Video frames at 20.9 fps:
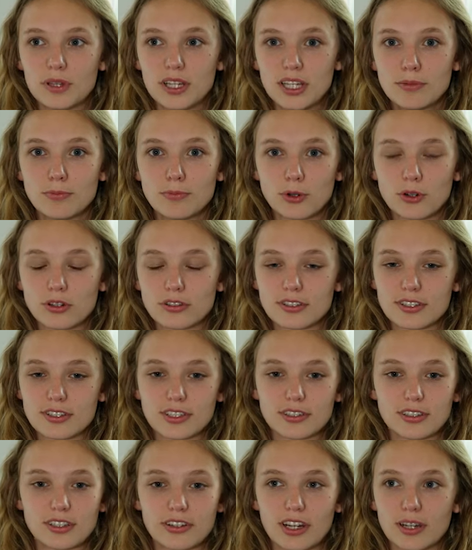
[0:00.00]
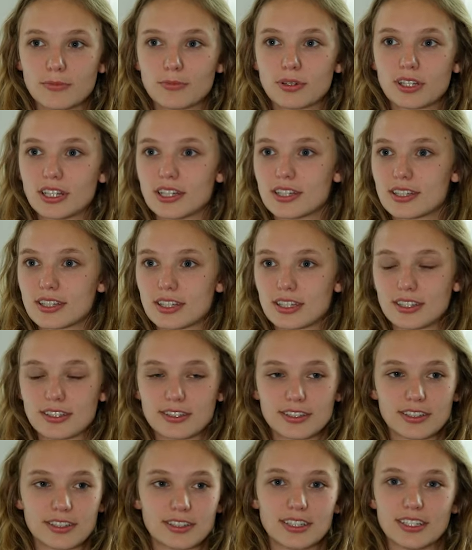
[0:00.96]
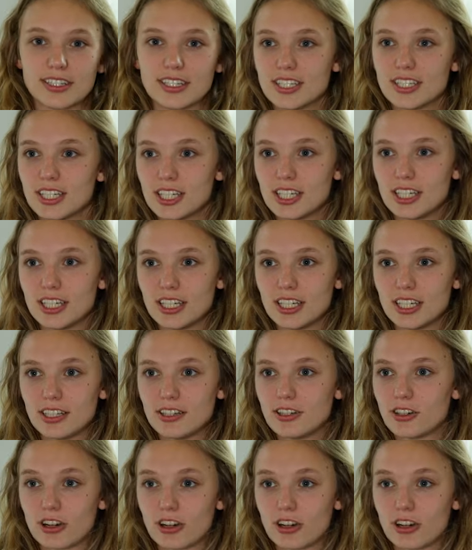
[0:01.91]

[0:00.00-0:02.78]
people, so you know I put listings on Indeed,